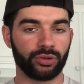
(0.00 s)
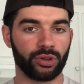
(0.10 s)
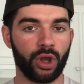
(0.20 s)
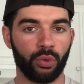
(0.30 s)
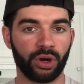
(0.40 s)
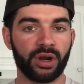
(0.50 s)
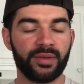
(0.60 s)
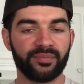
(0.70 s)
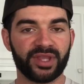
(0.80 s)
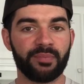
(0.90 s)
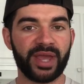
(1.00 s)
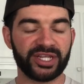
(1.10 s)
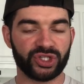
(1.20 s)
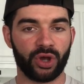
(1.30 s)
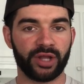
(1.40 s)
or lower
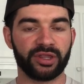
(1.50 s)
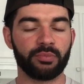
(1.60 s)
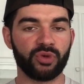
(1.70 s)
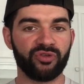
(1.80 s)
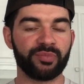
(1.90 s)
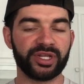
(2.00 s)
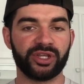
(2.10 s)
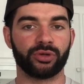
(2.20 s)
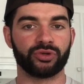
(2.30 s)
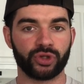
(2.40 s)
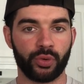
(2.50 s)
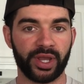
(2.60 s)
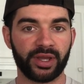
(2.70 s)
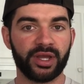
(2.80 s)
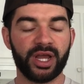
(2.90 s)
based on the movement you're
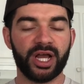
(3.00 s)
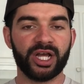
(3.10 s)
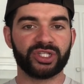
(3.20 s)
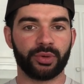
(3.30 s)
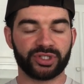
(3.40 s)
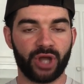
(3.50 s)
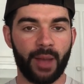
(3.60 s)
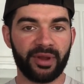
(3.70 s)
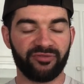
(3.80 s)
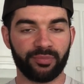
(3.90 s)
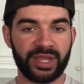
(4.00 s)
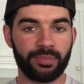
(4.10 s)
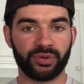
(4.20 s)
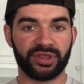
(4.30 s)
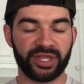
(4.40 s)
doing. So it's common for
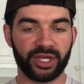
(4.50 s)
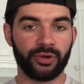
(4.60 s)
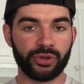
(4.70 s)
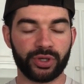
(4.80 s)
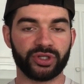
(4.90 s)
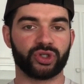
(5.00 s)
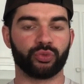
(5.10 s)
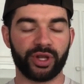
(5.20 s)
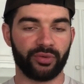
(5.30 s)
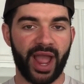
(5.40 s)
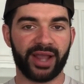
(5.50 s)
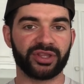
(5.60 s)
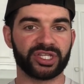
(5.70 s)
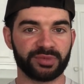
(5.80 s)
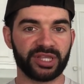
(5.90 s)
people to think, oh, you can just re-rack
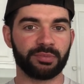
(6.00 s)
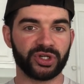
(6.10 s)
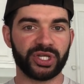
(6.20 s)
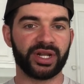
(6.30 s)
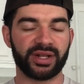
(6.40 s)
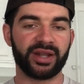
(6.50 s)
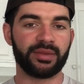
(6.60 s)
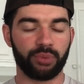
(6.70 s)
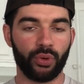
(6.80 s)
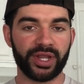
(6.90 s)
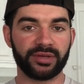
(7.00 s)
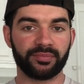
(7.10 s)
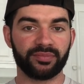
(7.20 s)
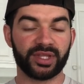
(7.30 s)
the Smith machine at any point.